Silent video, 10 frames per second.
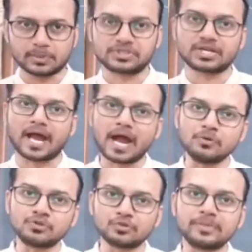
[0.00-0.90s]
which
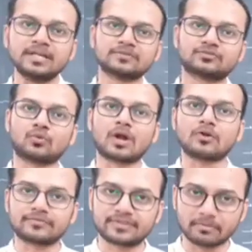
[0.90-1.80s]
have to be thrown
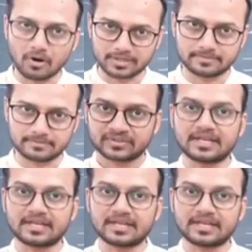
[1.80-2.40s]
out of the body.